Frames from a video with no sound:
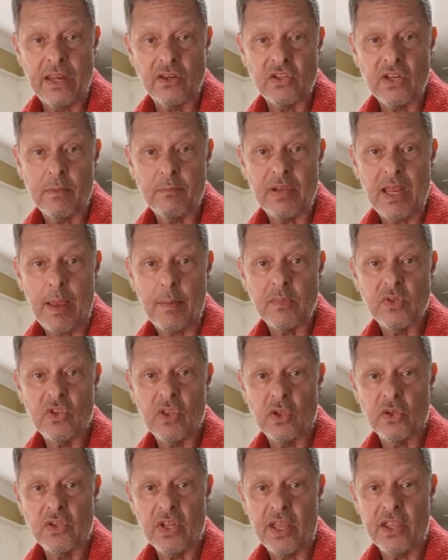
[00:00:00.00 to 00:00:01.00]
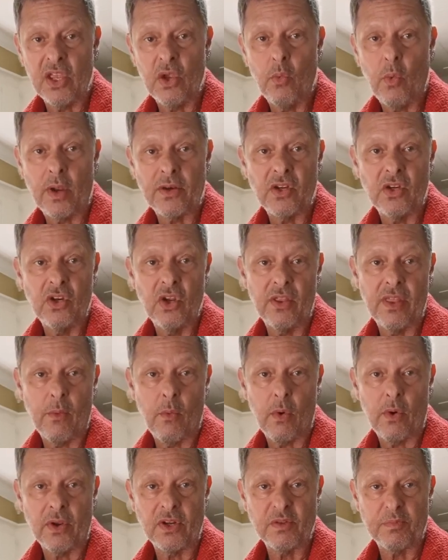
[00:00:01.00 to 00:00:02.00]
sometimes they'll tell you what to do. They
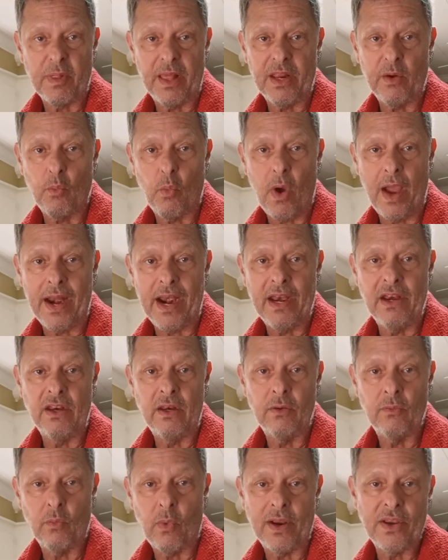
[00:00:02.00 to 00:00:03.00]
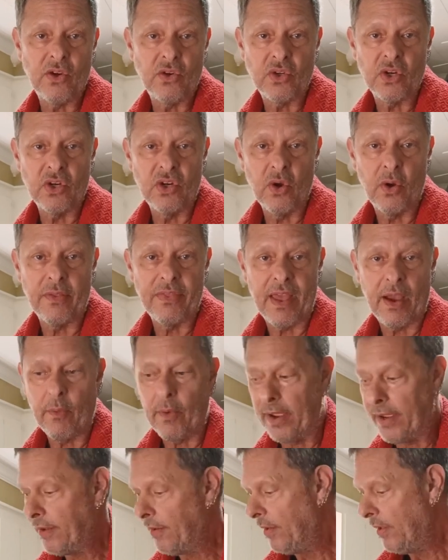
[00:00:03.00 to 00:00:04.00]
won't explain why you should do it that
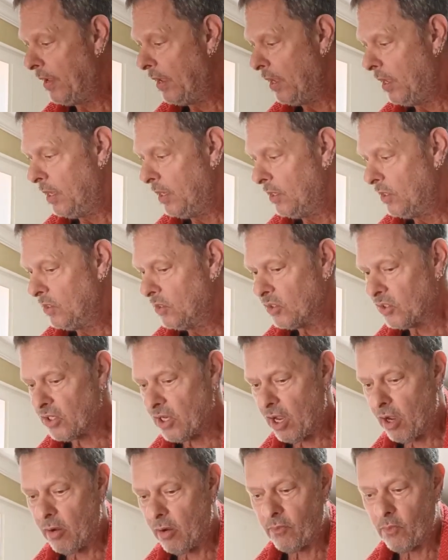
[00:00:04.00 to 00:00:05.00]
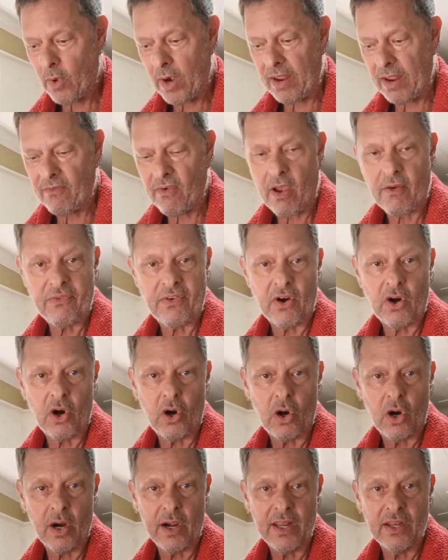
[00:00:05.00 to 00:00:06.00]
way. So what I've often
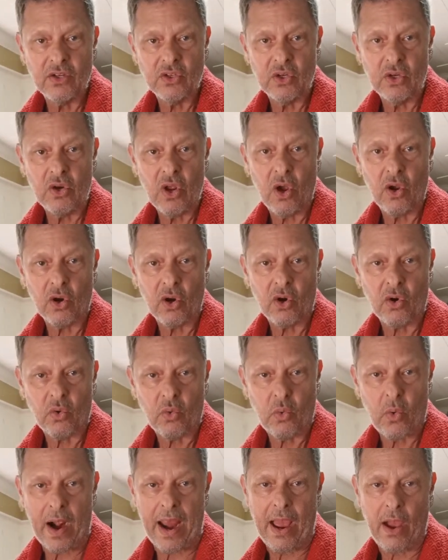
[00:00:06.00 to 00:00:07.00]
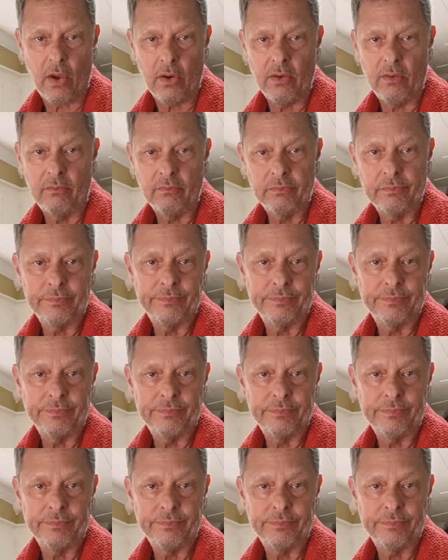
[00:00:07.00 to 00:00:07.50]
heard is you don't crowd